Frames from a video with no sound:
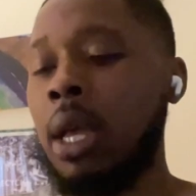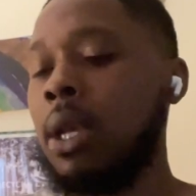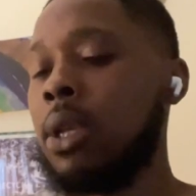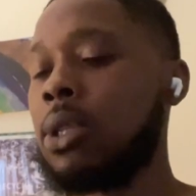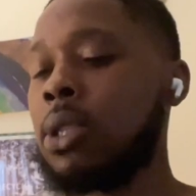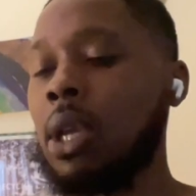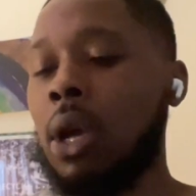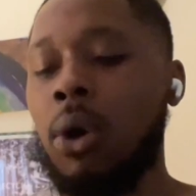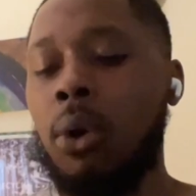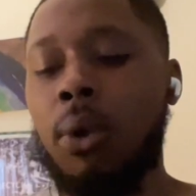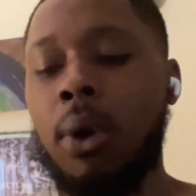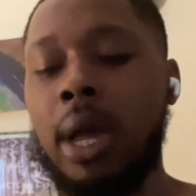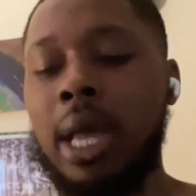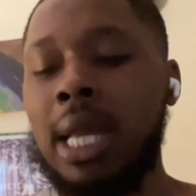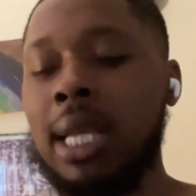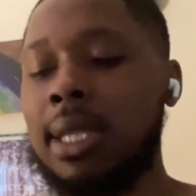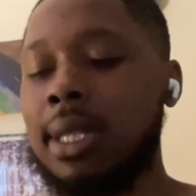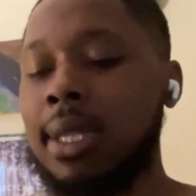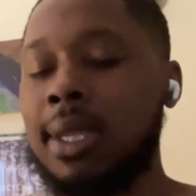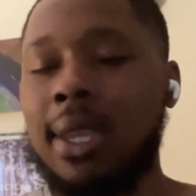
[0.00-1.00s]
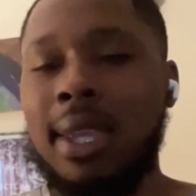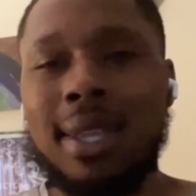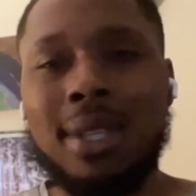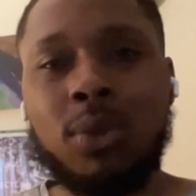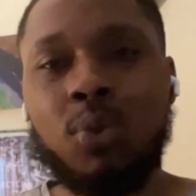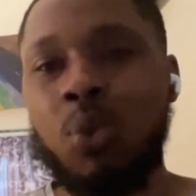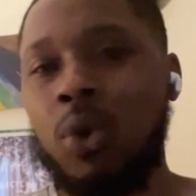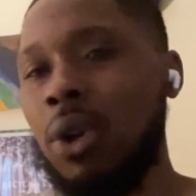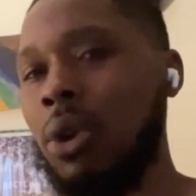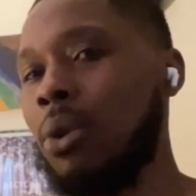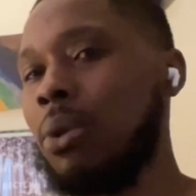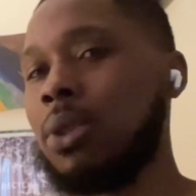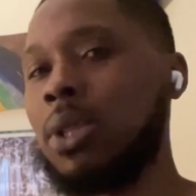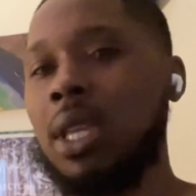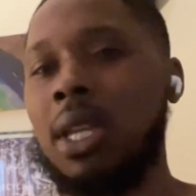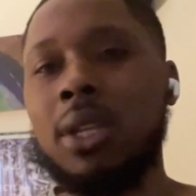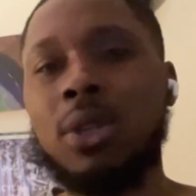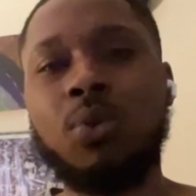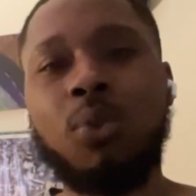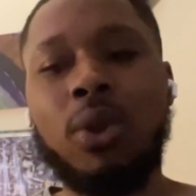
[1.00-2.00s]
So it's one of those
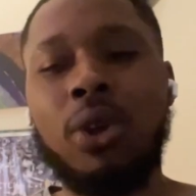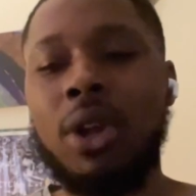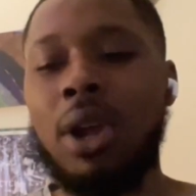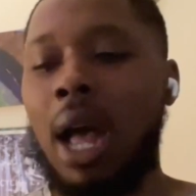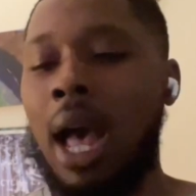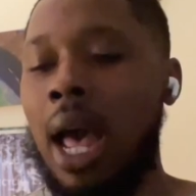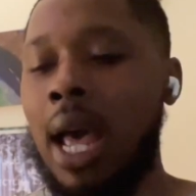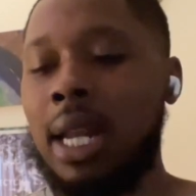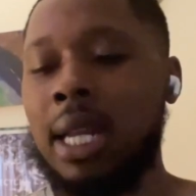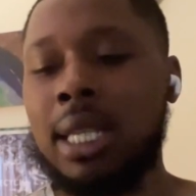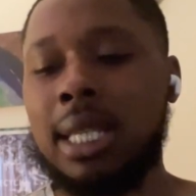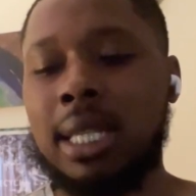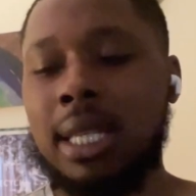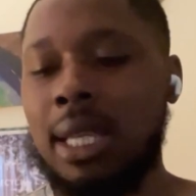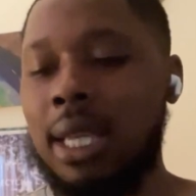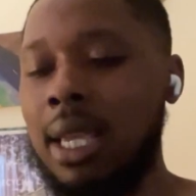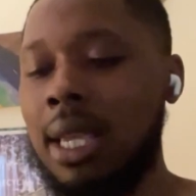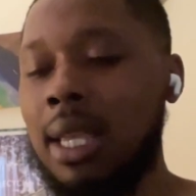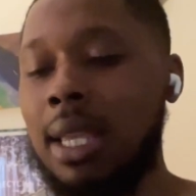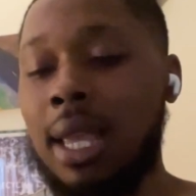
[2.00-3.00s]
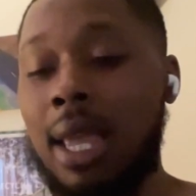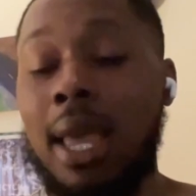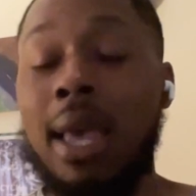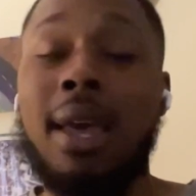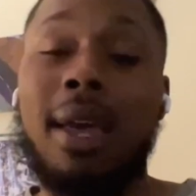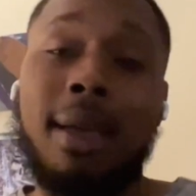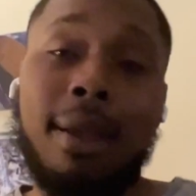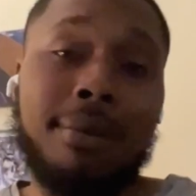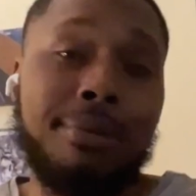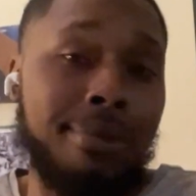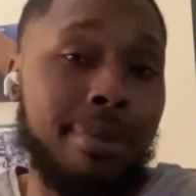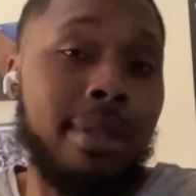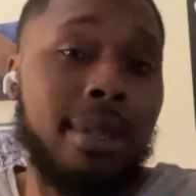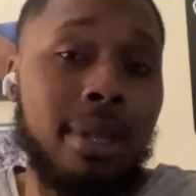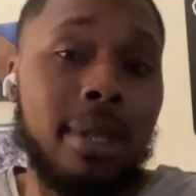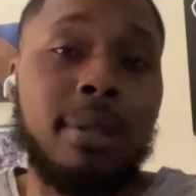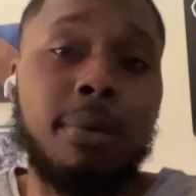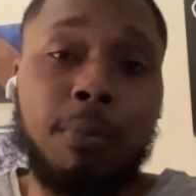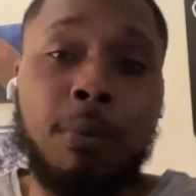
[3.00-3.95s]
things where, honestly, yeah, the